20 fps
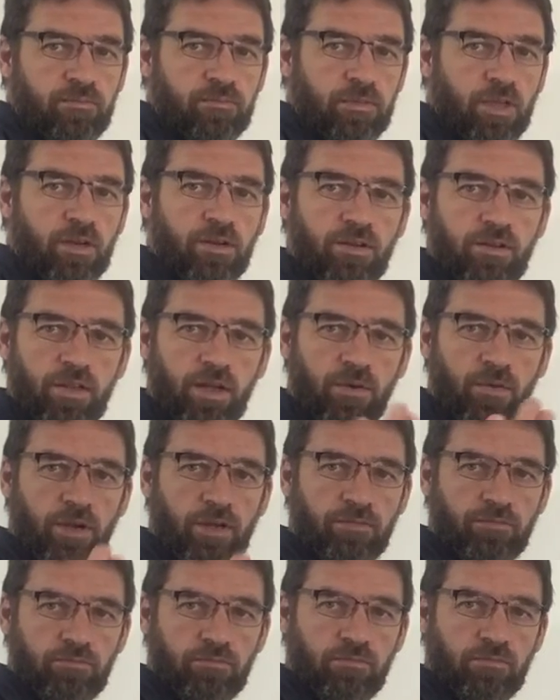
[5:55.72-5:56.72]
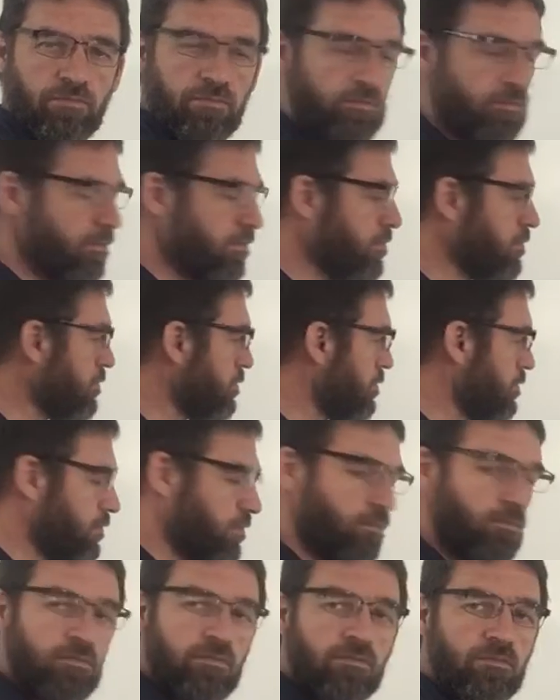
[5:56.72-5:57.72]
Did I do that right?
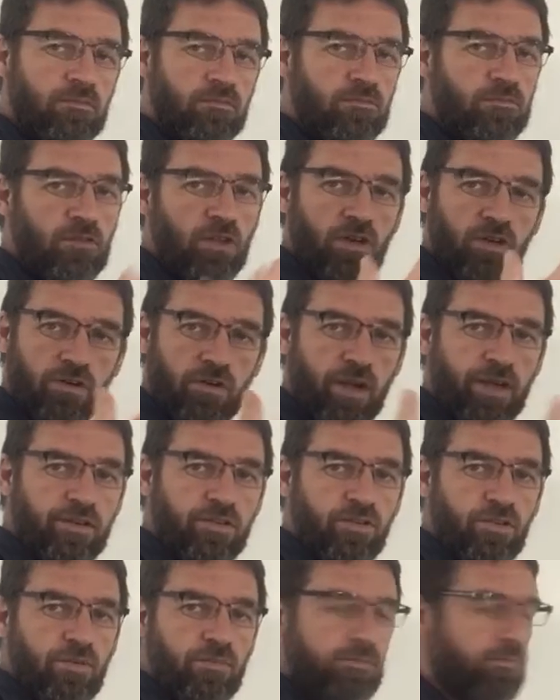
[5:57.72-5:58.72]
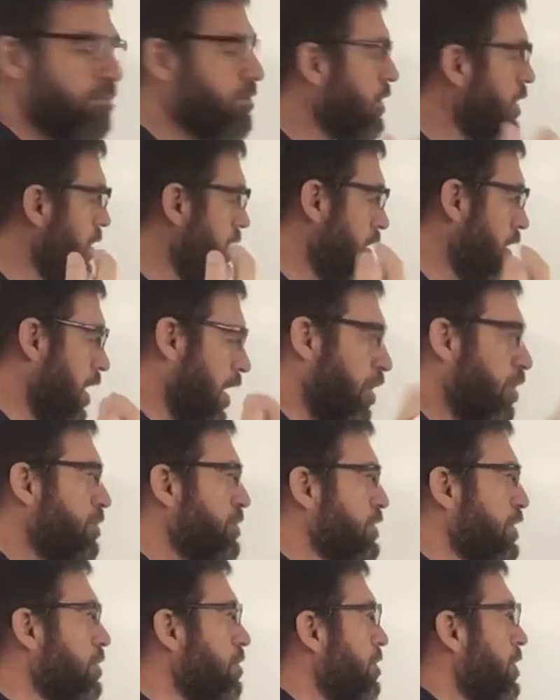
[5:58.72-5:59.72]
Did it look right to you? I
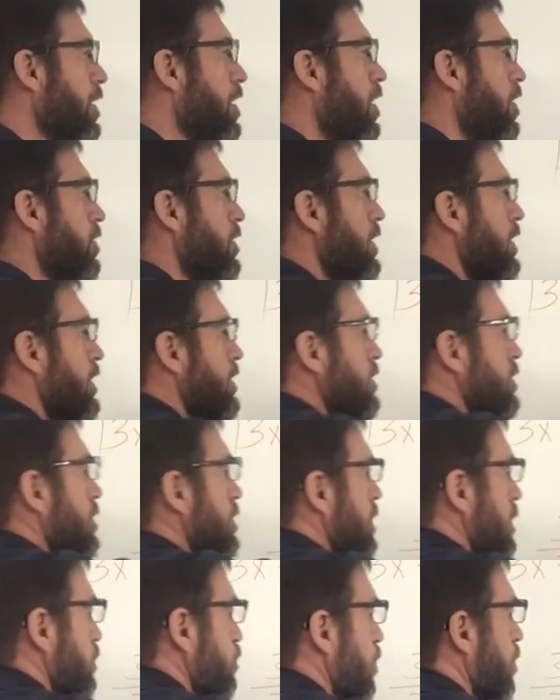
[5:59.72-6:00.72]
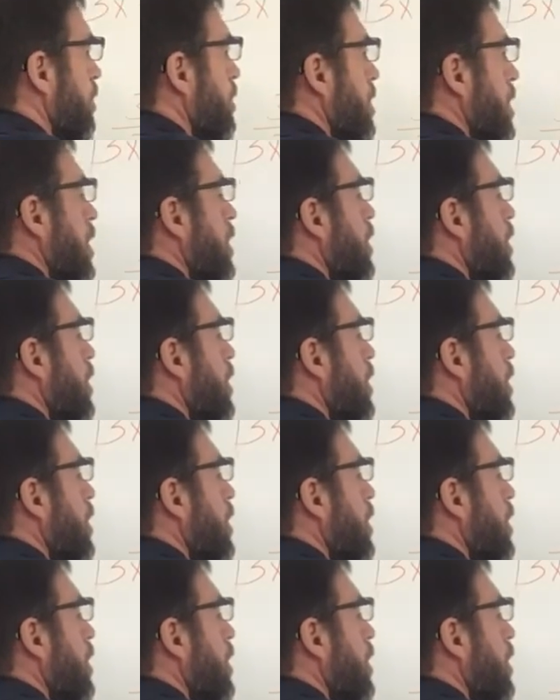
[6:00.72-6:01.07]
hope so. Okay, let's do this one.